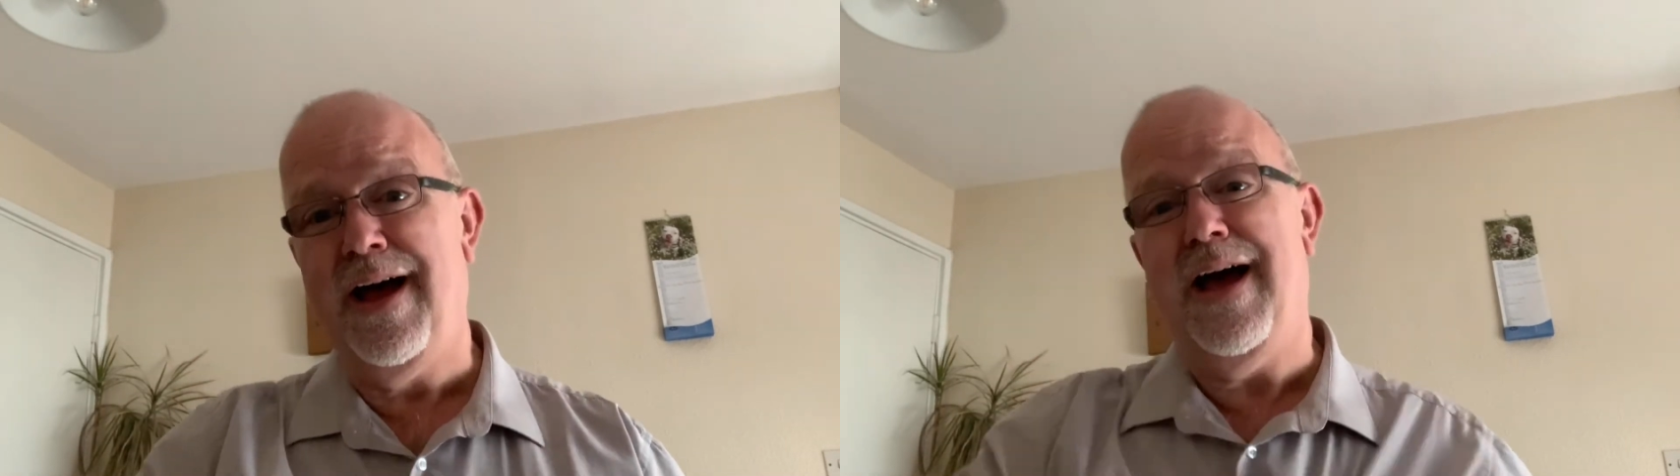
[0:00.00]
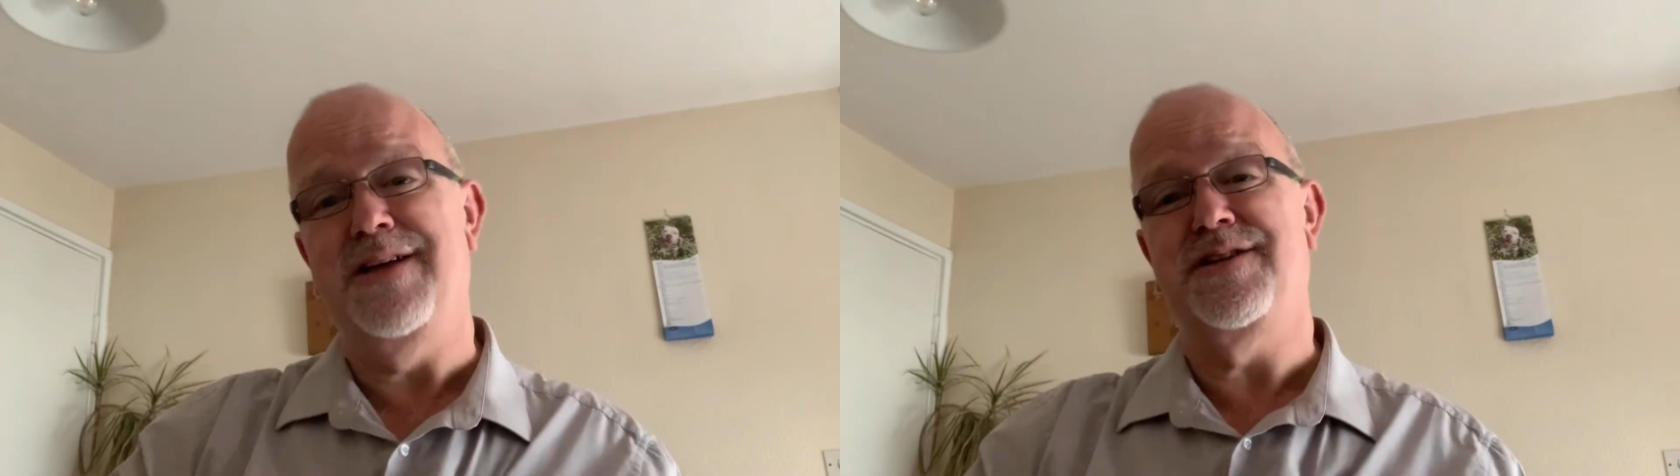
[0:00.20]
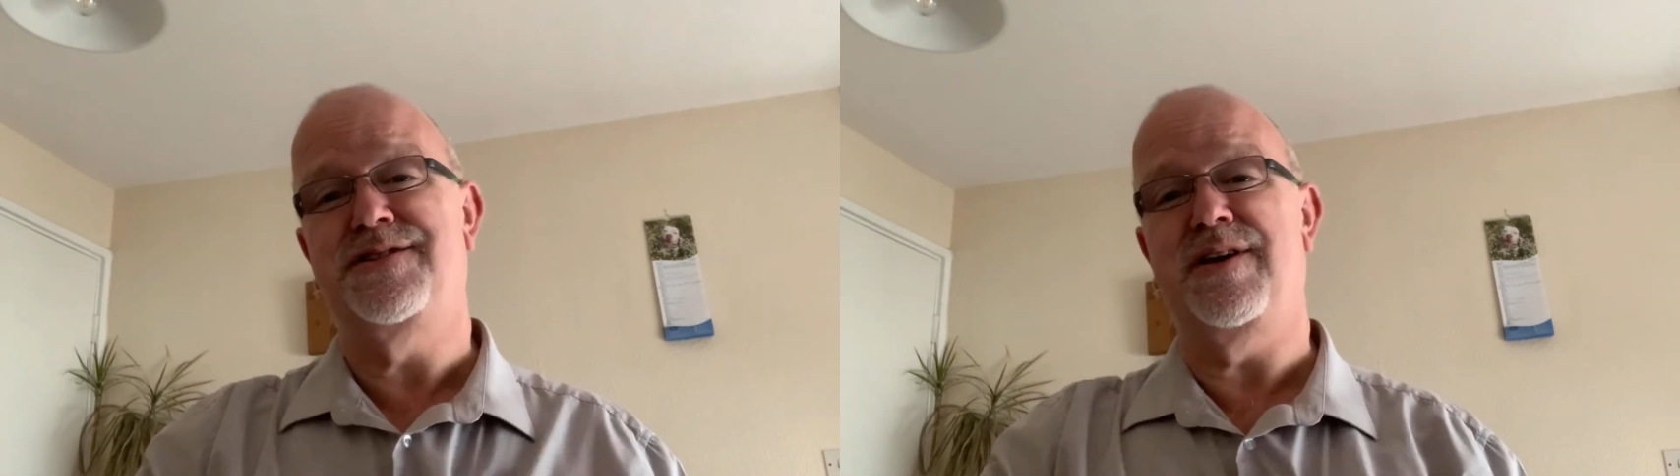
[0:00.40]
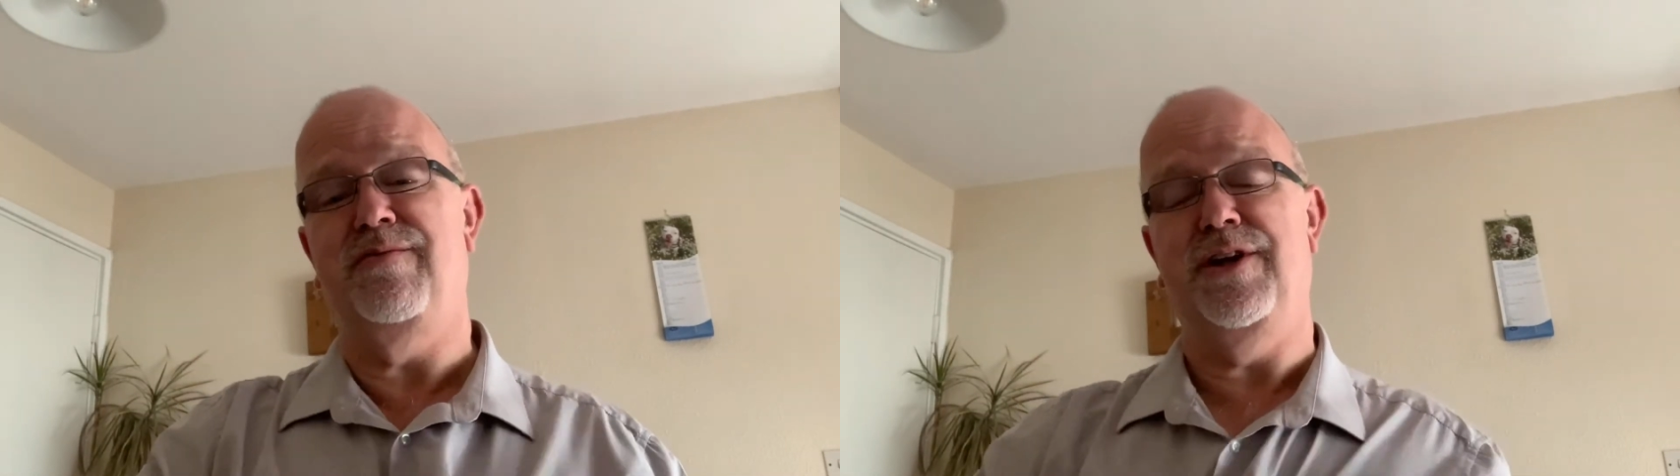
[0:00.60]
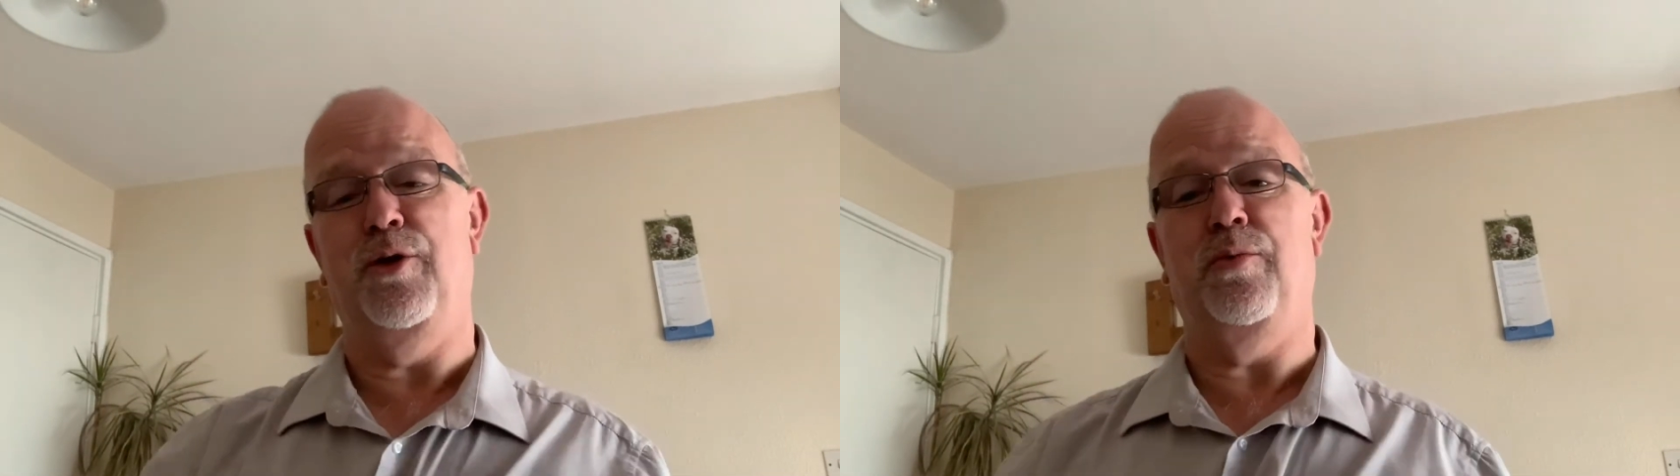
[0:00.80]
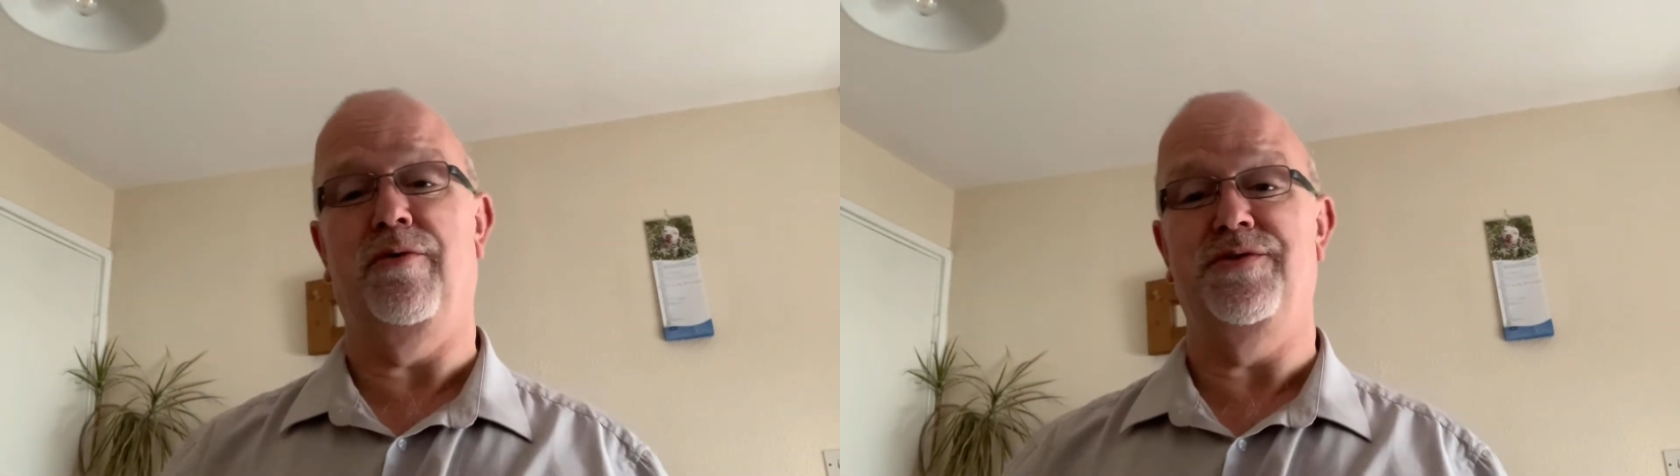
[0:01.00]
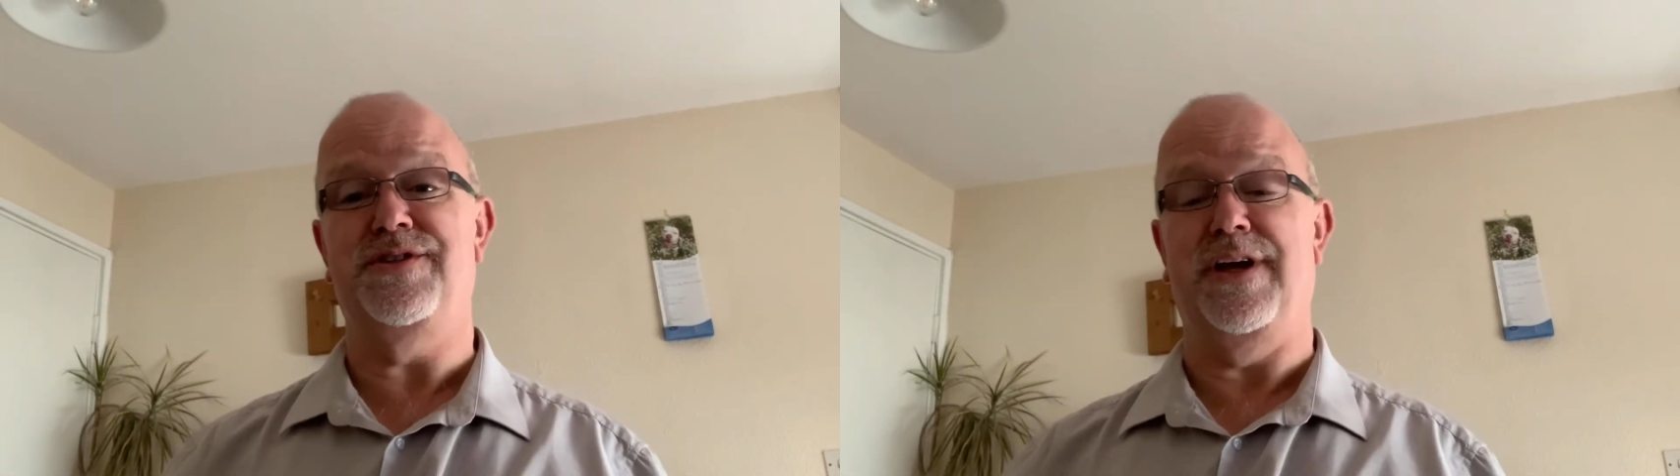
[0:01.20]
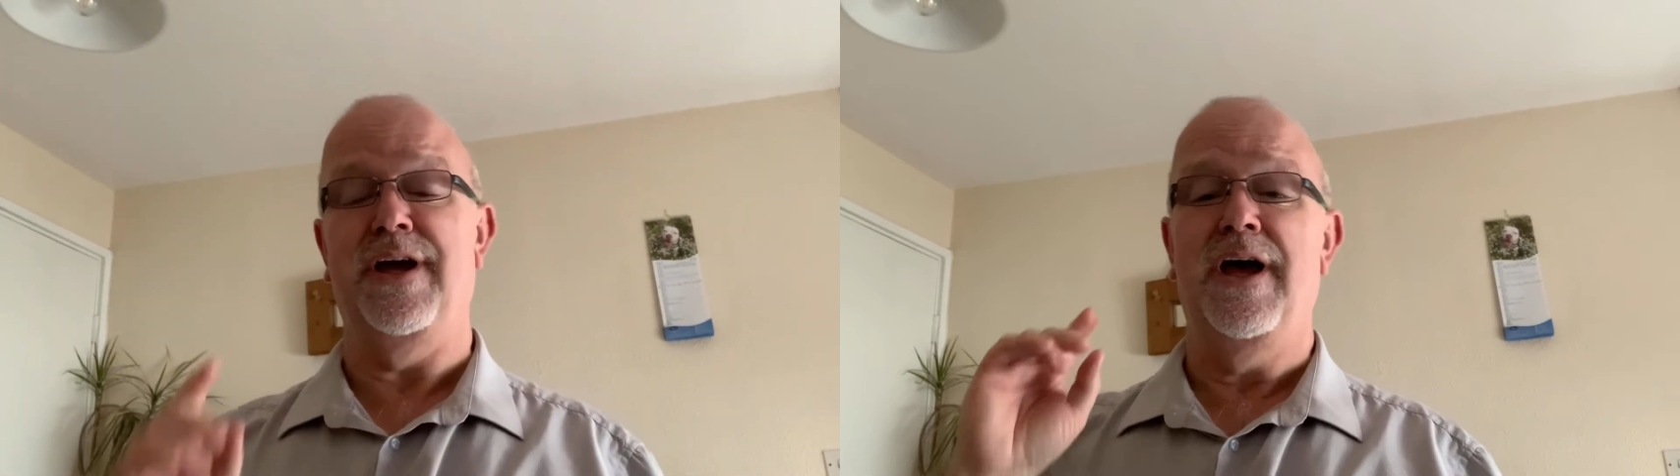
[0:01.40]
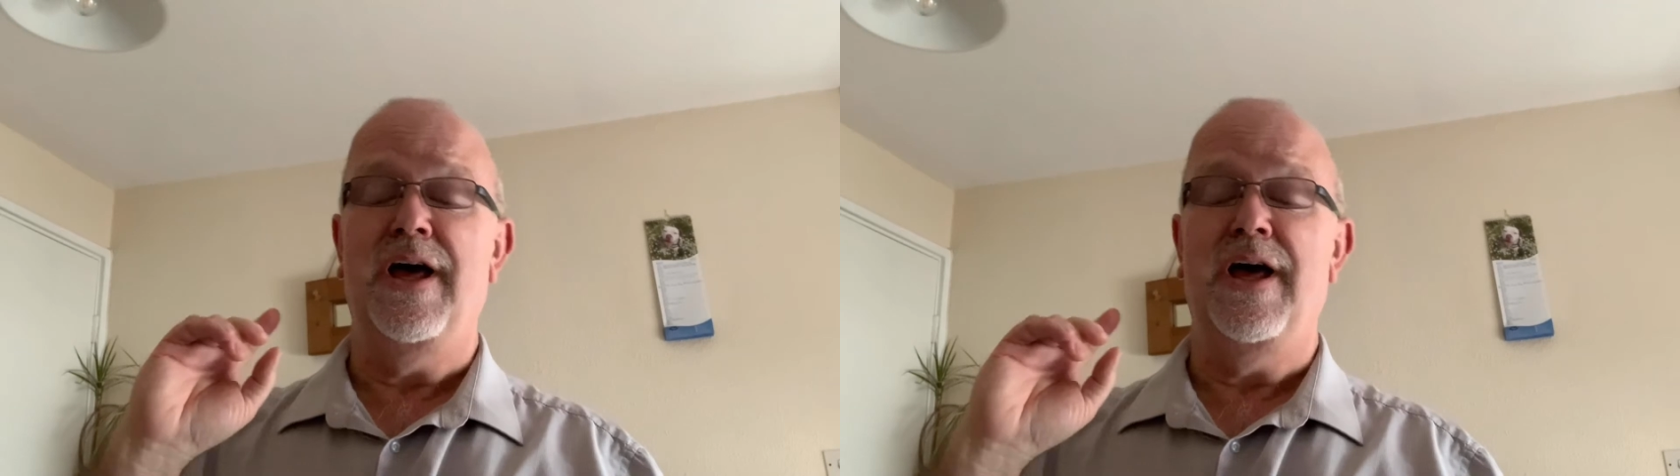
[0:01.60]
has a 7-year warranty.